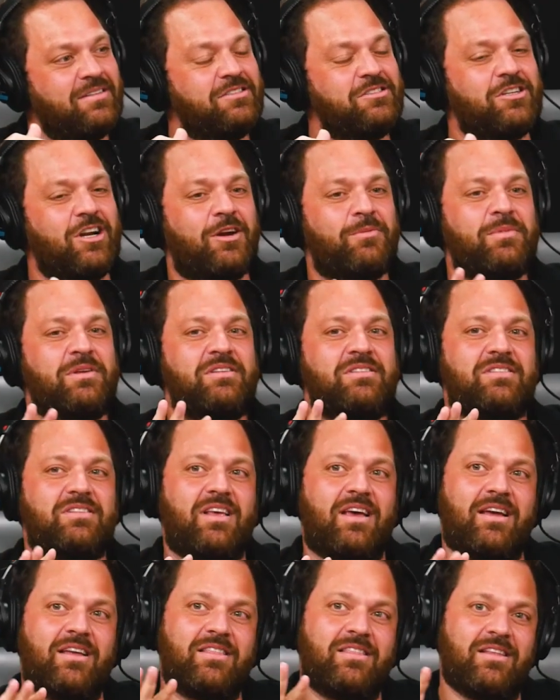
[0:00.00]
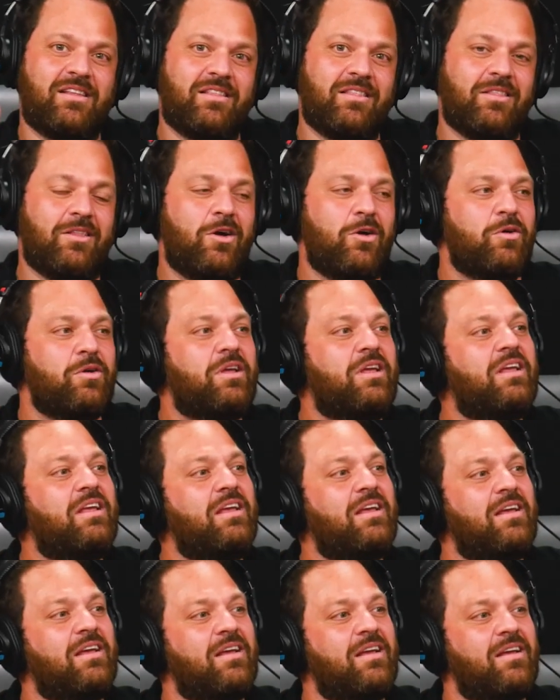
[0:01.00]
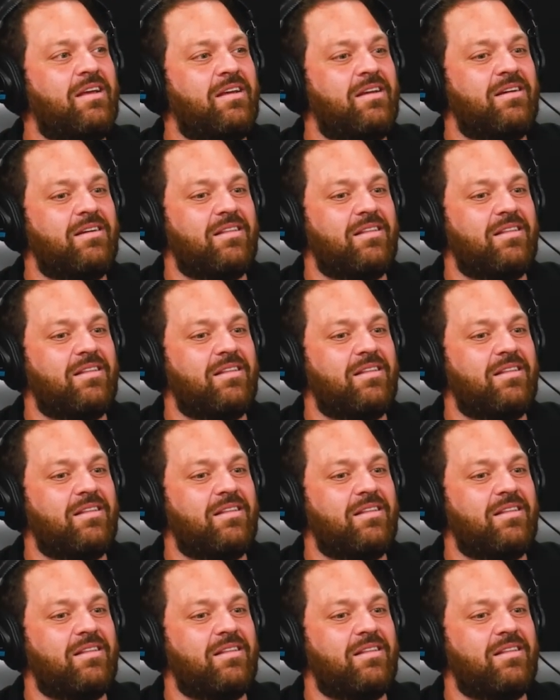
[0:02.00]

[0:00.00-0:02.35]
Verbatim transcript: Jeremy's yeah. like the low-key